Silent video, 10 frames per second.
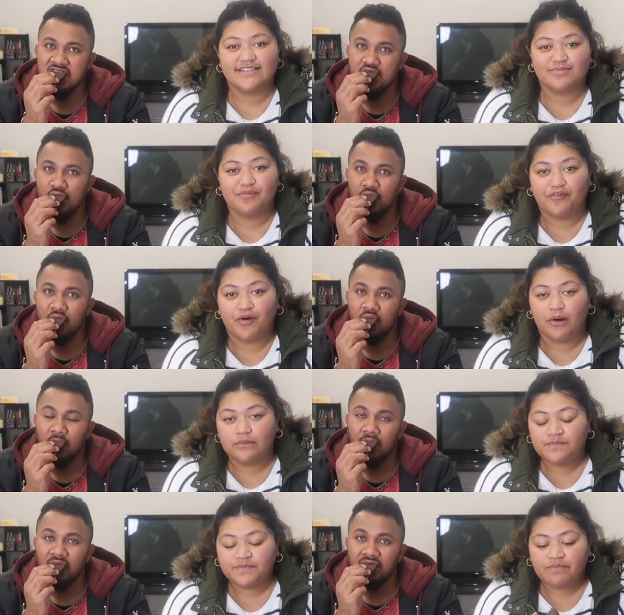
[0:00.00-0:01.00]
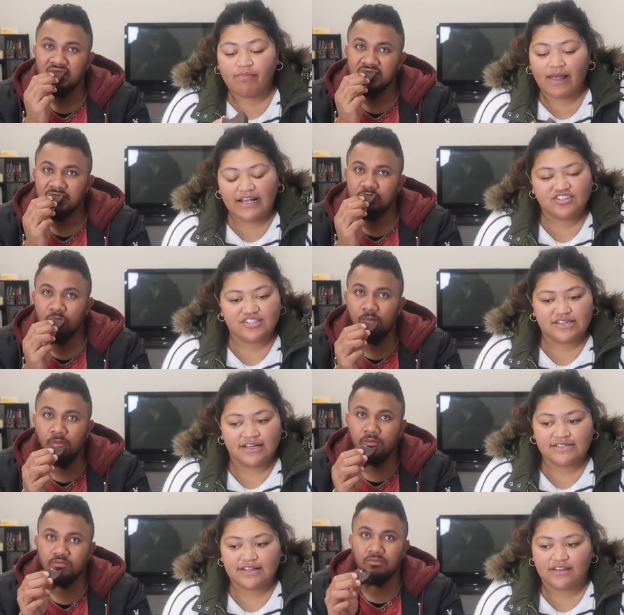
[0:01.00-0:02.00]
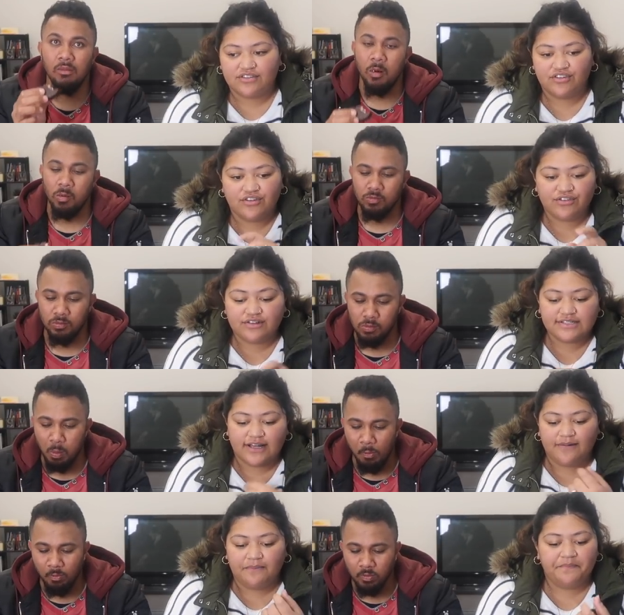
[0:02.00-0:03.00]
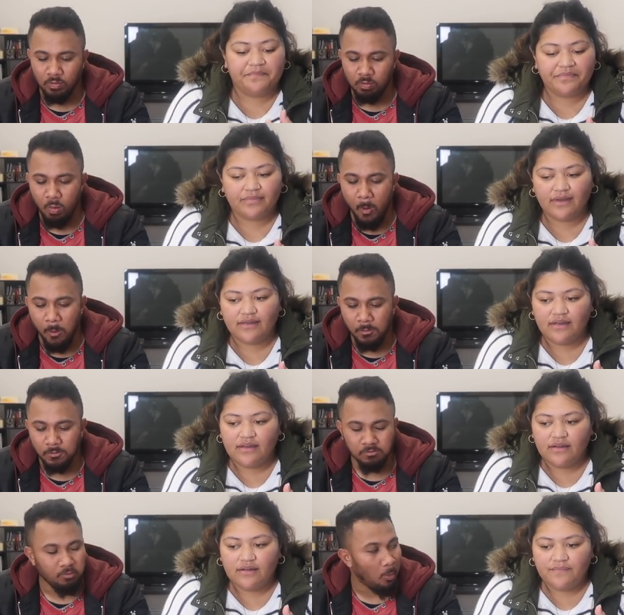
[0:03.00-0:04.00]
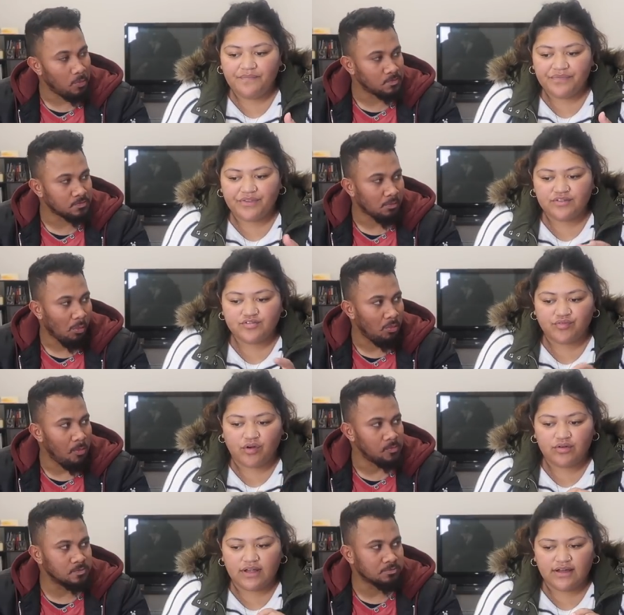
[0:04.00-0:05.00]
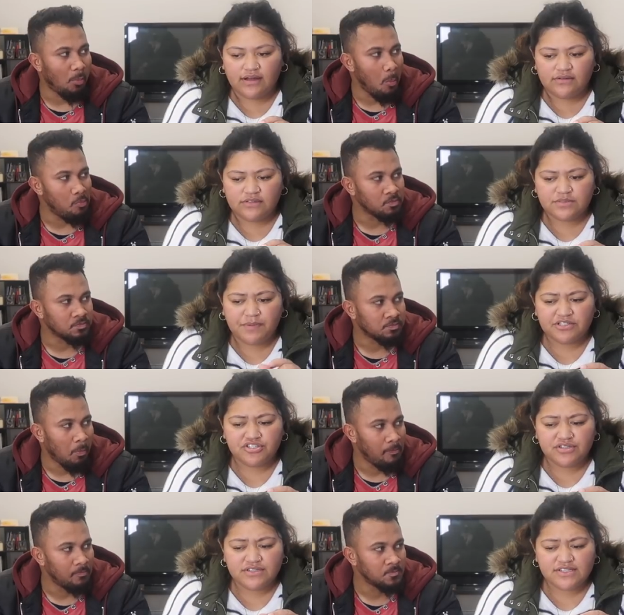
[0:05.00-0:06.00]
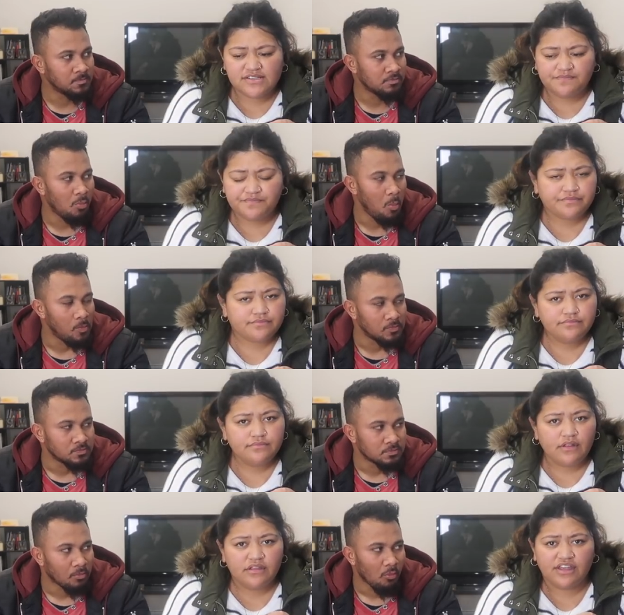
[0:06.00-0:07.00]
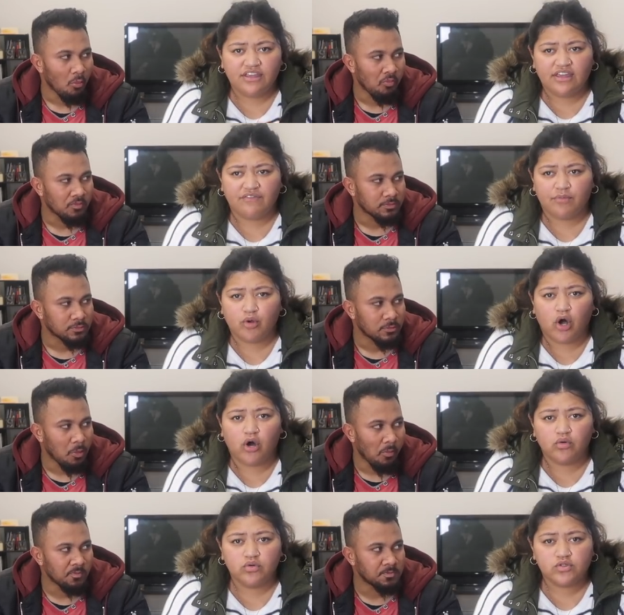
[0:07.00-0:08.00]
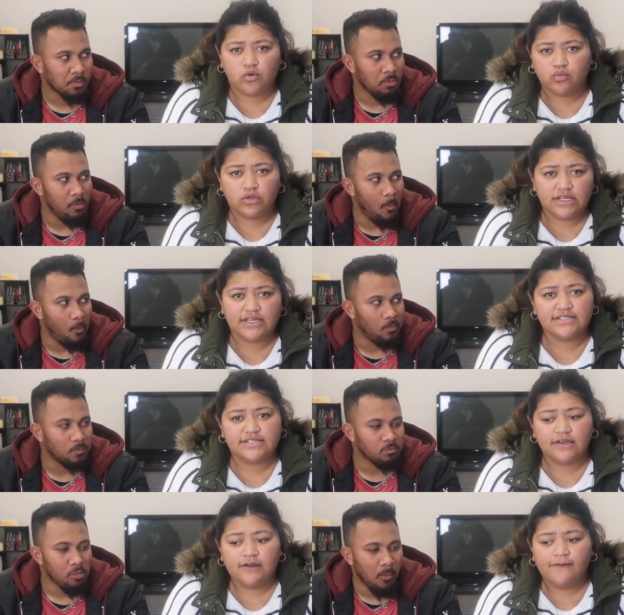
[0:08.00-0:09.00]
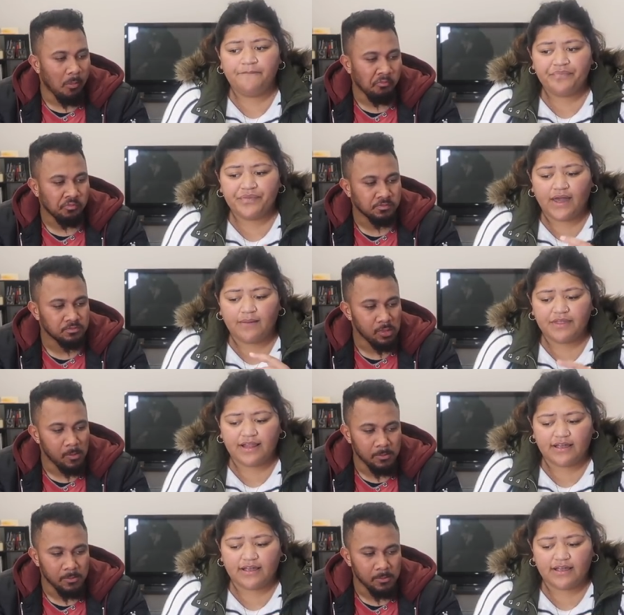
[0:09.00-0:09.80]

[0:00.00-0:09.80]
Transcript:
Speaker 1: this before, it just tastes like you know those um those roller sponges that you can get from Coles or Woolies. Um, they're